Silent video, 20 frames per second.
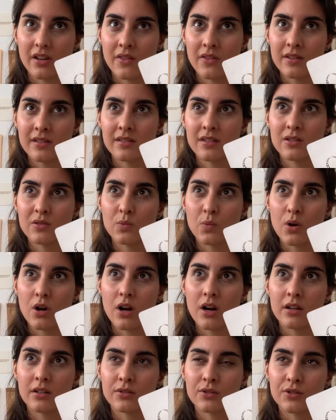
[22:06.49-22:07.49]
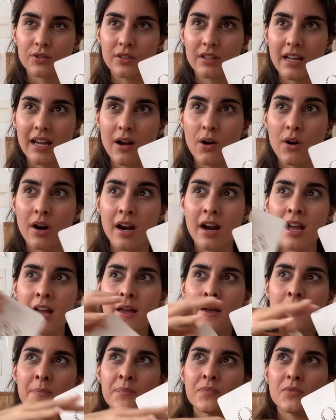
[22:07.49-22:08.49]
This is what
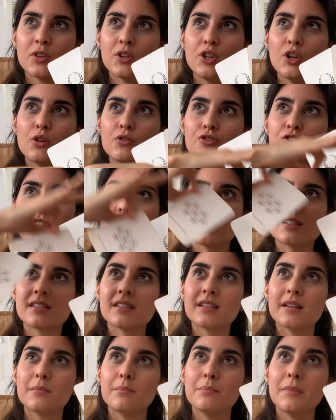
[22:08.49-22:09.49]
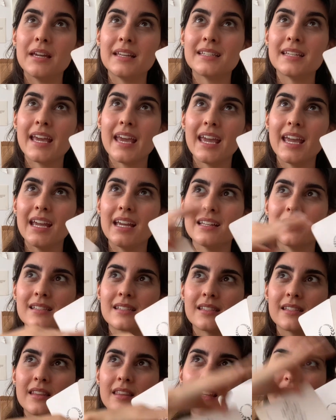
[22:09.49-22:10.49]
just
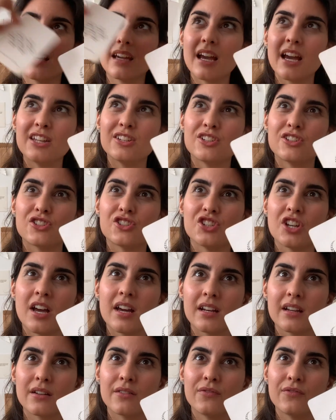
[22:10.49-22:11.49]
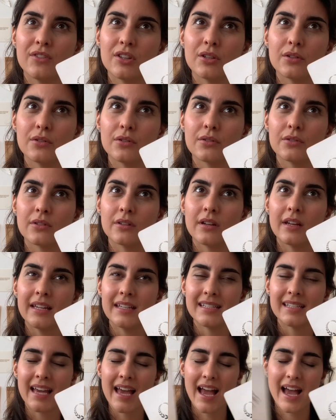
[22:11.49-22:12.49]
maintains the energetic field
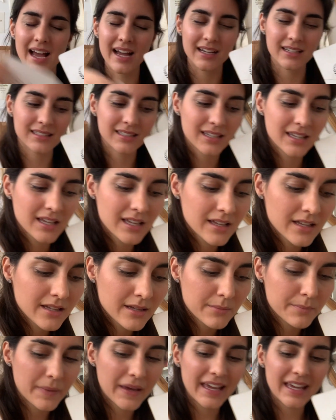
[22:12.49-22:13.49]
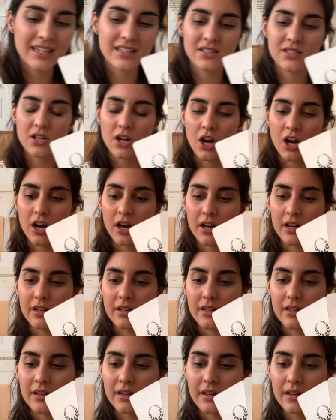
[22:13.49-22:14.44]
intact based on